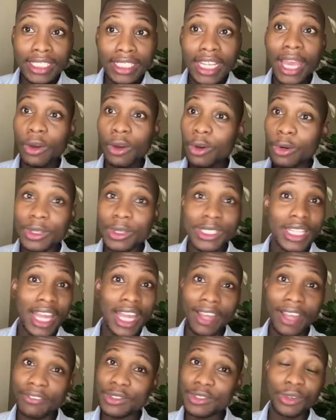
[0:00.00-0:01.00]
I always
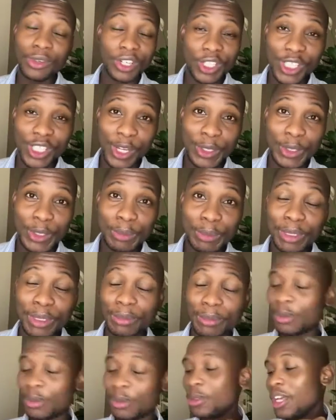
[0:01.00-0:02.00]
love to reach out to
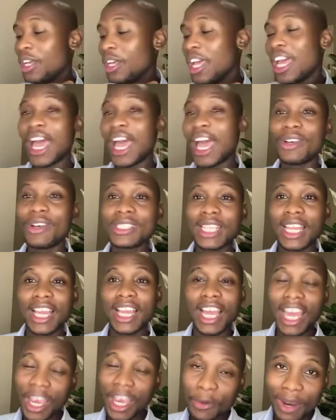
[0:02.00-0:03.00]
people. I was like,
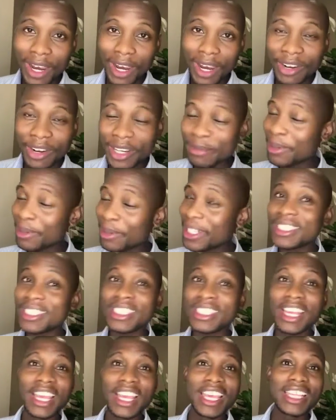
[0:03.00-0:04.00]
hi Warren,
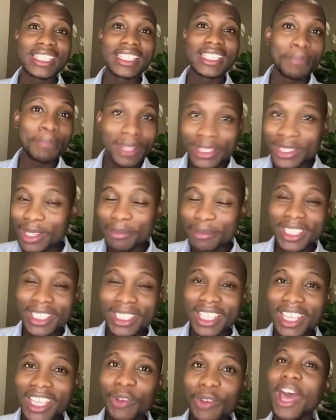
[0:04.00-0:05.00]
please spill some
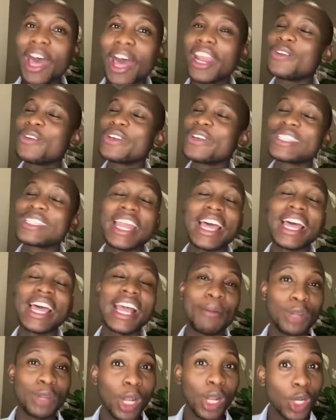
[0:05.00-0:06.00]
tea. Warren was
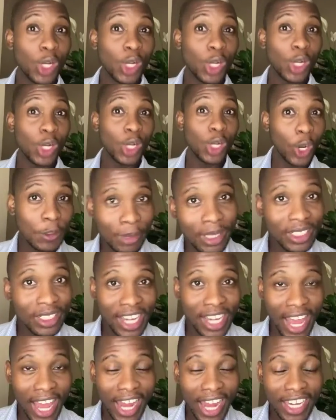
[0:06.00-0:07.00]
like, I'm not gonna
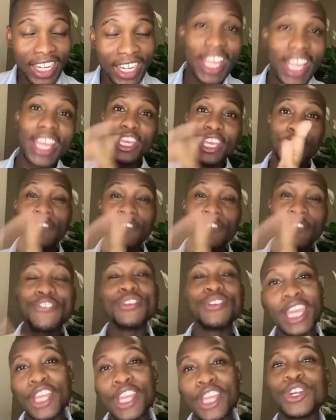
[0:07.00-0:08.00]
spill none.
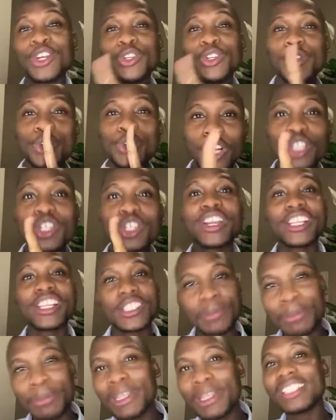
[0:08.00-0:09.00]
If you say no, you're not
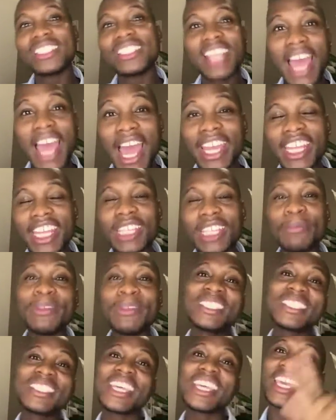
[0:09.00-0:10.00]
gonna spill none, it
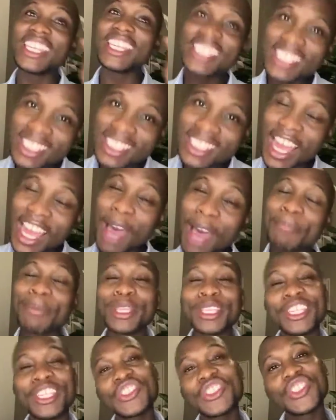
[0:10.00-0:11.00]
means there is some,
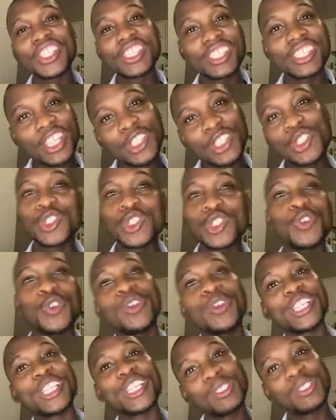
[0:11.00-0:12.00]
but it's just that you don't
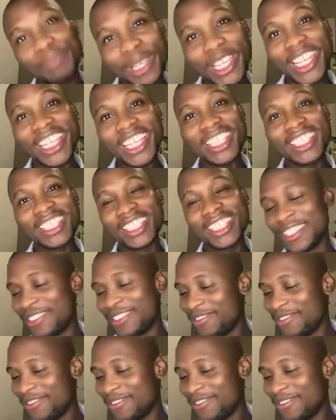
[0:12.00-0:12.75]
wanna spill it.